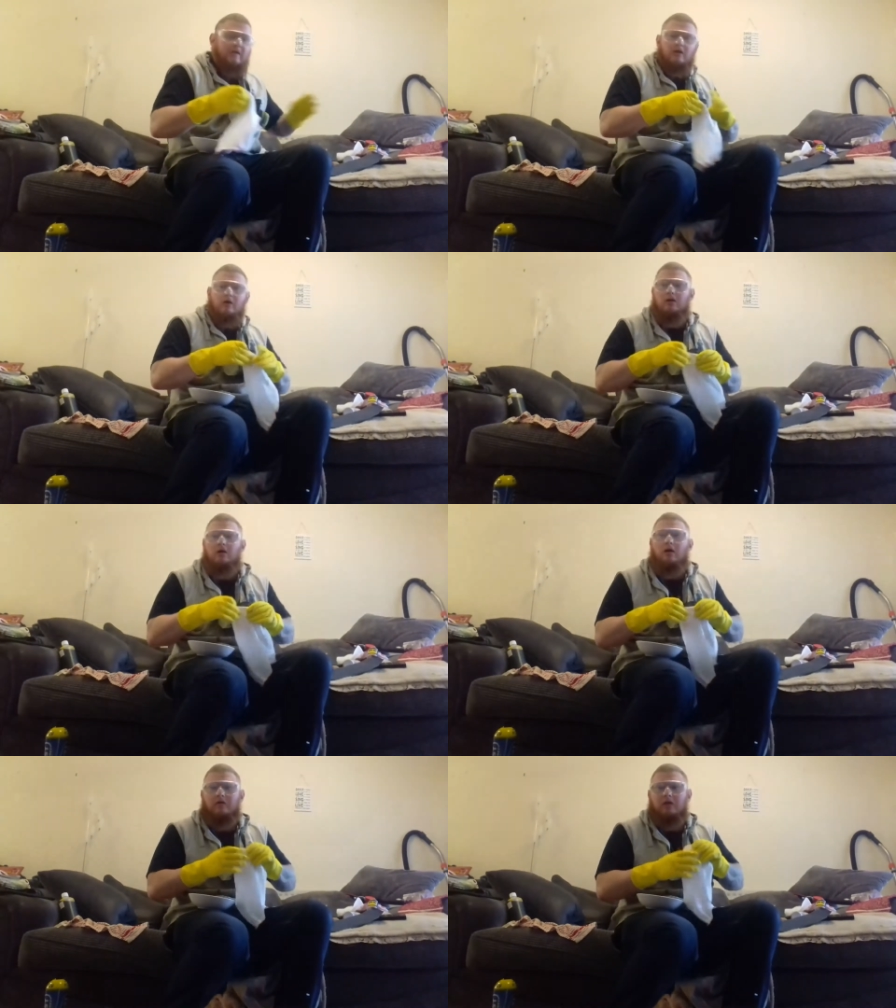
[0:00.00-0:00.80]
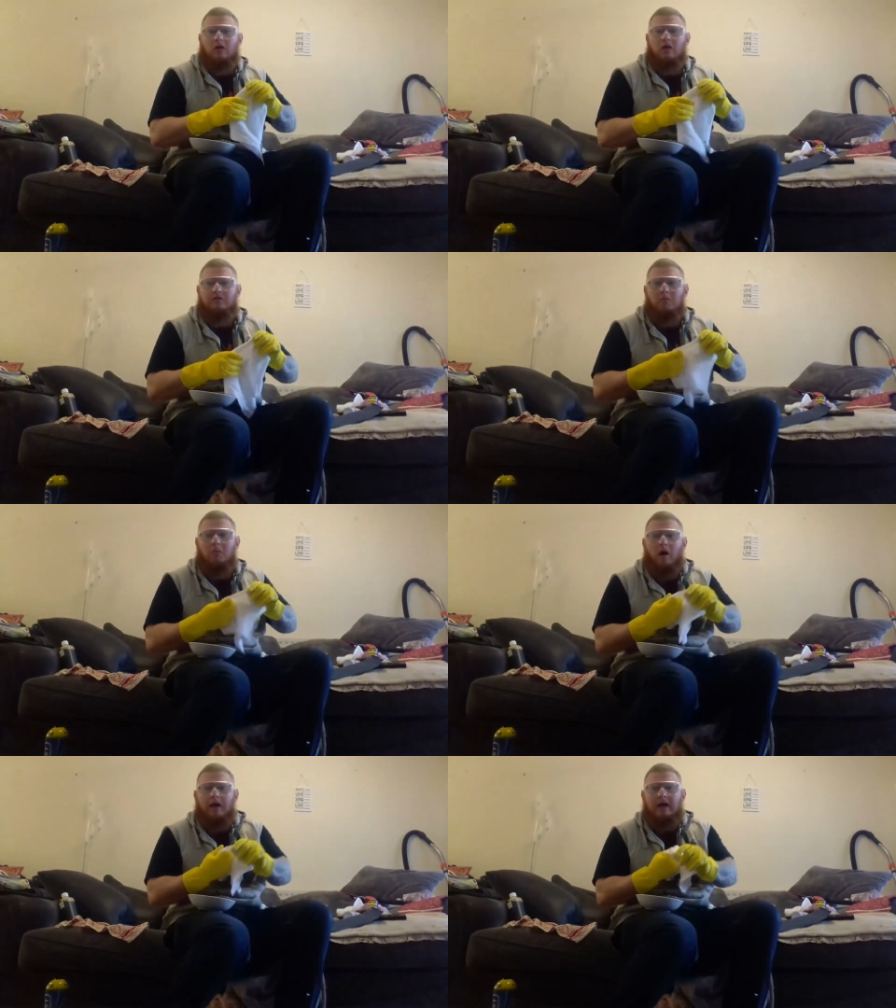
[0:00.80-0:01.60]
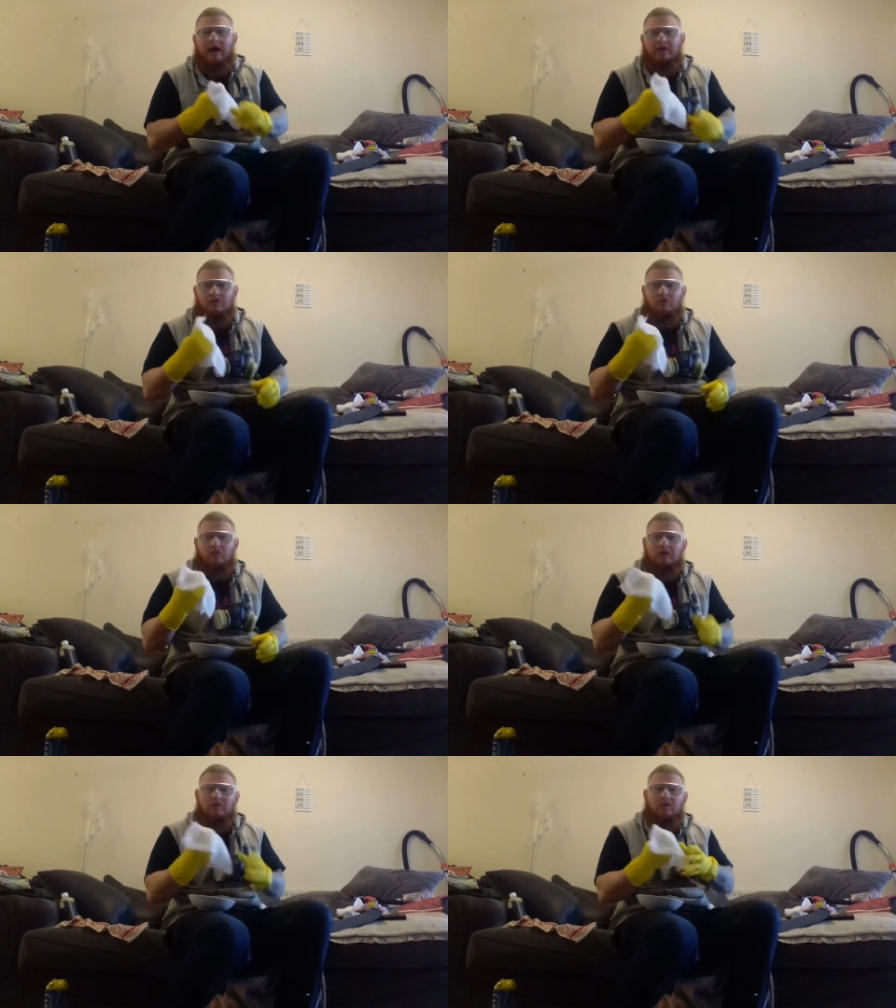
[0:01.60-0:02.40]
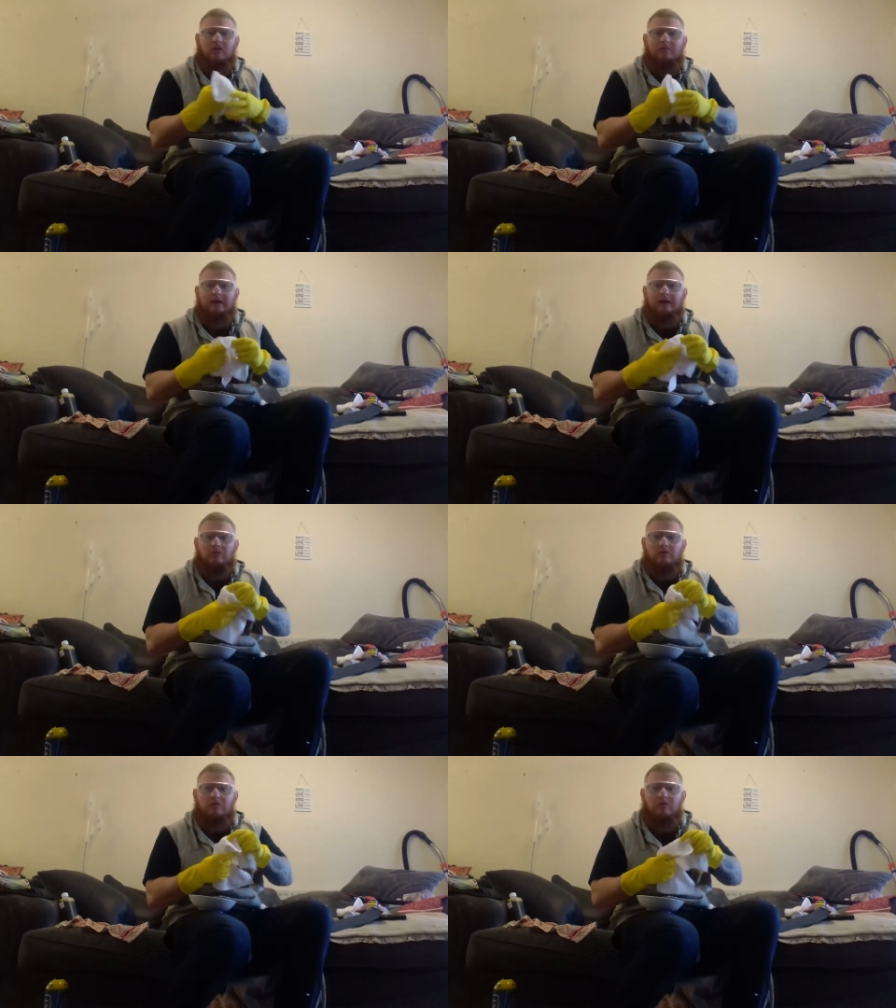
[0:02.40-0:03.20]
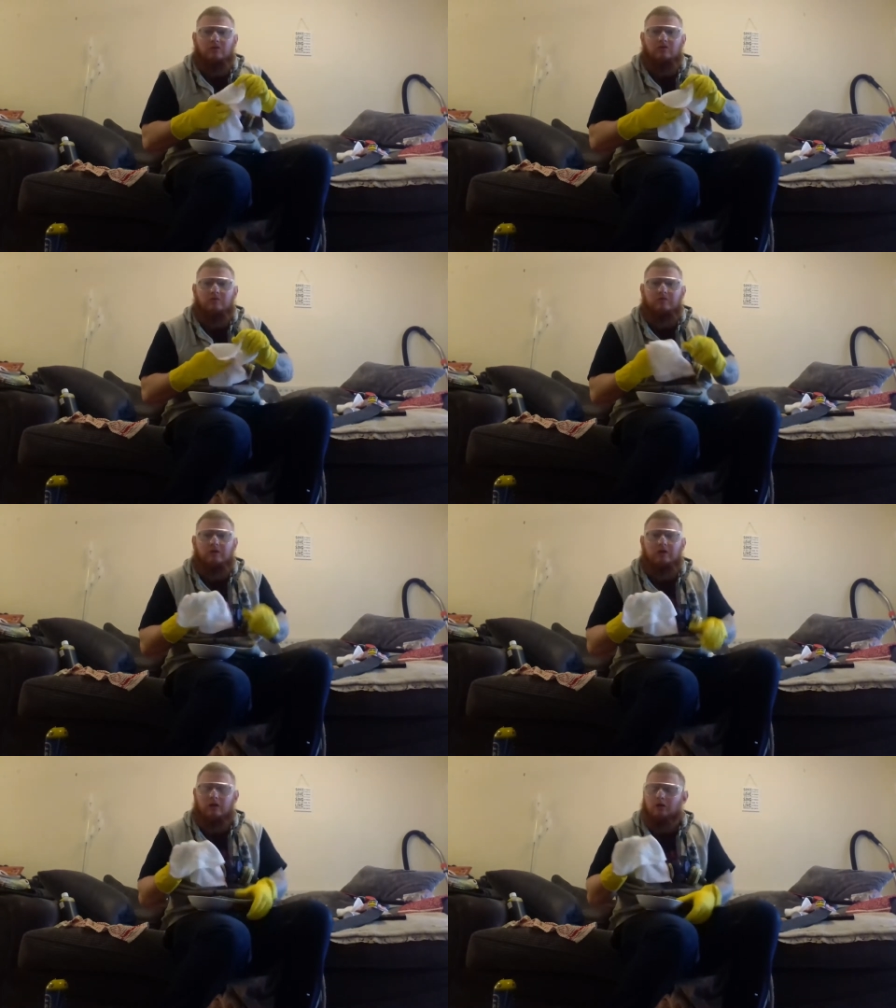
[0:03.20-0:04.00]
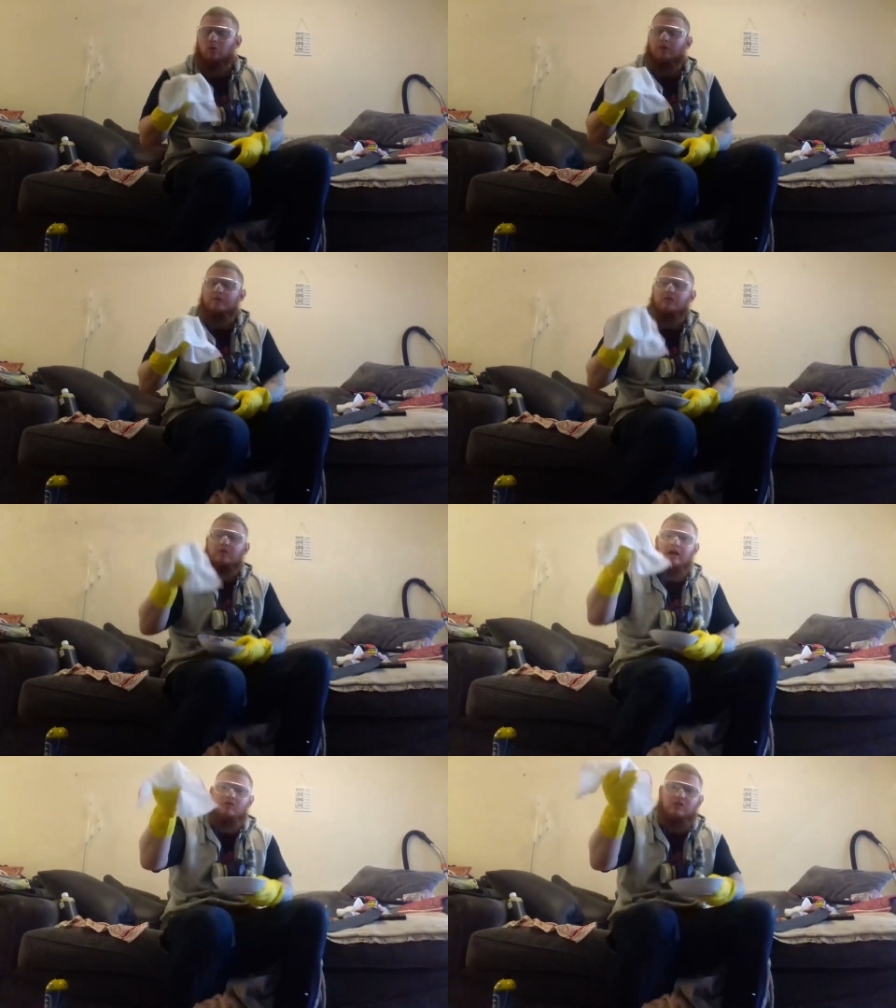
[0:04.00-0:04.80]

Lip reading: the colour of a cloth might actually run into your blade, which is not something you're going to want. Okay, so you